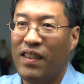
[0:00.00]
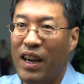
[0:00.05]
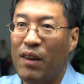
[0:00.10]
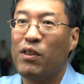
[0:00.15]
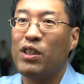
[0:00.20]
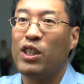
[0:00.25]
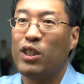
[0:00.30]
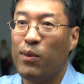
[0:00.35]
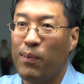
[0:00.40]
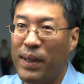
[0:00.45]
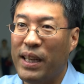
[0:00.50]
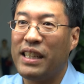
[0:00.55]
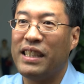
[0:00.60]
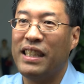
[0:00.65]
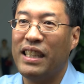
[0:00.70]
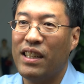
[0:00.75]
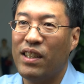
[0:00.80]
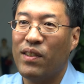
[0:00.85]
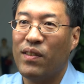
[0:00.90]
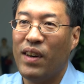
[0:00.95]
Right, which is a big
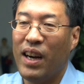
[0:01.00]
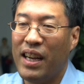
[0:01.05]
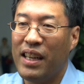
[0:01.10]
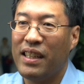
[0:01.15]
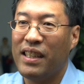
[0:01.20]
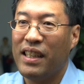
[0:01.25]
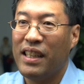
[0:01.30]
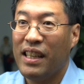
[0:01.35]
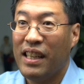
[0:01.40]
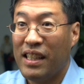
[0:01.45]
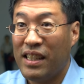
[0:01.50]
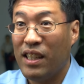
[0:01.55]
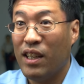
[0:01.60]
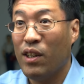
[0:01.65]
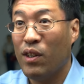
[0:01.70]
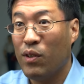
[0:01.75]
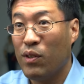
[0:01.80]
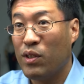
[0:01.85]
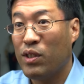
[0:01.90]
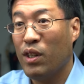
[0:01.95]
deal, right?
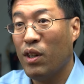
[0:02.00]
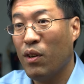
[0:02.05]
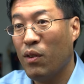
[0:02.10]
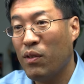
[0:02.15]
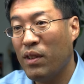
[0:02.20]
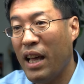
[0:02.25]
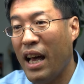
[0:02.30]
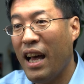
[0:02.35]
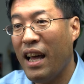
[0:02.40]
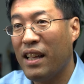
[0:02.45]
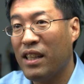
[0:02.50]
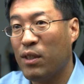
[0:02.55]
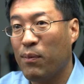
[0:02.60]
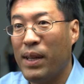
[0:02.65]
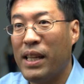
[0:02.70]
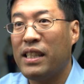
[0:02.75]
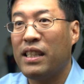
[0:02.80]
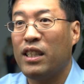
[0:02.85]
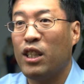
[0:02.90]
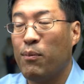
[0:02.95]
Yeah. So
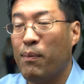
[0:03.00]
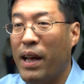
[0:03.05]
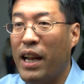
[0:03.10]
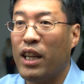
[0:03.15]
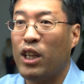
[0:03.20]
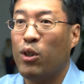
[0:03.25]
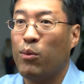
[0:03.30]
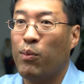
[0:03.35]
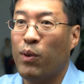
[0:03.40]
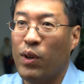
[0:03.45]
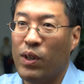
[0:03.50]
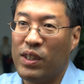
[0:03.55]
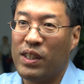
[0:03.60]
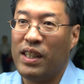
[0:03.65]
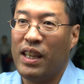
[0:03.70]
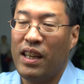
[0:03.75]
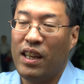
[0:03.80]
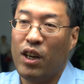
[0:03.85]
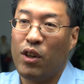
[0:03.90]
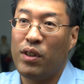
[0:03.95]
basically medical board
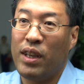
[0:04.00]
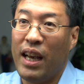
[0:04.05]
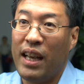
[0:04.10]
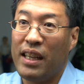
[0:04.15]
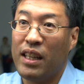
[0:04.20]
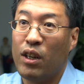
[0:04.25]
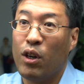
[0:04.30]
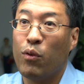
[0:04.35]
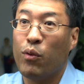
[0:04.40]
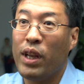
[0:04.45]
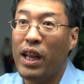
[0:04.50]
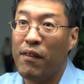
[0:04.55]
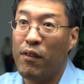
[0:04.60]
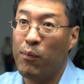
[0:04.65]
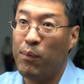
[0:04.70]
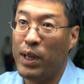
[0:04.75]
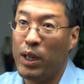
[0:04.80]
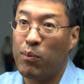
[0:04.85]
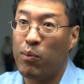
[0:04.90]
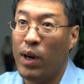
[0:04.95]
said, okay, you know, we have a
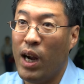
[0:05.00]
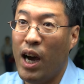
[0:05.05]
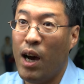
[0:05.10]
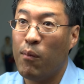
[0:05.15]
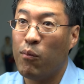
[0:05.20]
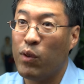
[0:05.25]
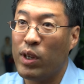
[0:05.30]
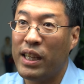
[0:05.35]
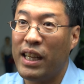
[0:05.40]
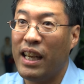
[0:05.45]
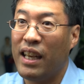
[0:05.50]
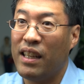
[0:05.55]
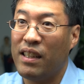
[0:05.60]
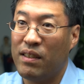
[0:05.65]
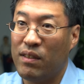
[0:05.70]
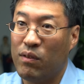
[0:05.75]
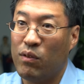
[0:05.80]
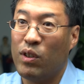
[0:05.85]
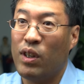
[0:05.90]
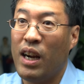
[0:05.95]
big problem.
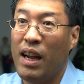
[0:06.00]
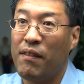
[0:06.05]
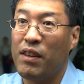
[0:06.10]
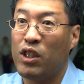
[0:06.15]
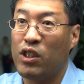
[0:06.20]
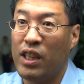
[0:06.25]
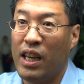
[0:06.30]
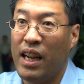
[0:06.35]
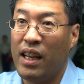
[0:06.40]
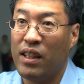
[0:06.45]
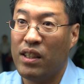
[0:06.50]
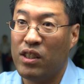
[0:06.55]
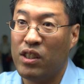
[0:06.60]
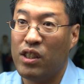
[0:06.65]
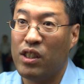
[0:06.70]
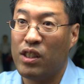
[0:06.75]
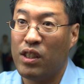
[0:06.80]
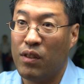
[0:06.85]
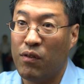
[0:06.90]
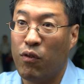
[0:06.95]
We're having
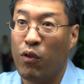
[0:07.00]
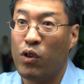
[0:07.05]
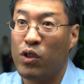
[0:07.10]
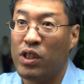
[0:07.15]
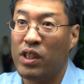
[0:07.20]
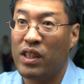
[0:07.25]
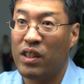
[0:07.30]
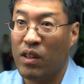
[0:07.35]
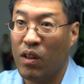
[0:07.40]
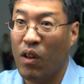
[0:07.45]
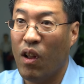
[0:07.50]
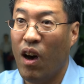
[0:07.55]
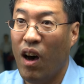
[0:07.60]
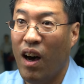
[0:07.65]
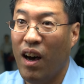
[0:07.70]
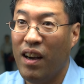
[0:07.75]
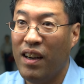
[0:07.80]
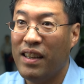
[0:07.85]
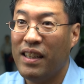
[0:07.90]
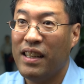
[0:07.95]
challenges enforcing the
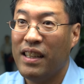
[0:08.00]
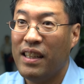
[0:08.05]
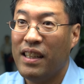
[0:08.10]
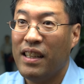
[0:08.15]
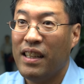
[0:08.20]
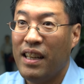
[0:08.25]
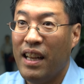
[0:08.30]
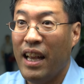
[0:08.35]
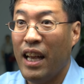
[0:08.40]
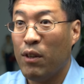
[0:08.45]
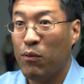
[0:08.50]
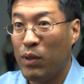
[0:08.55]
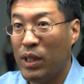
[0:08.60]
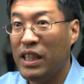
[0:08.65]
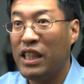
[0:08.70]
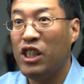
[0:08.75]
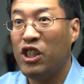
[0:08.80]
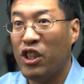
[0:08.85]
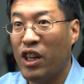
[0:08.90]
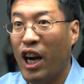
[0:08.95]
law and we
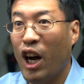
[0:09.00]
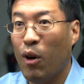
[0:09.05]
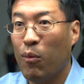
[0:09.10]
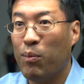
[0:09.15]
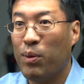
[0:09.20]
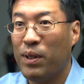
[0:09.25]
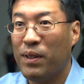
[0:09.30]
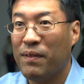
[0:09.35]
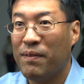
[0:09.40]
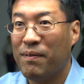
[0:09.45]
need your help.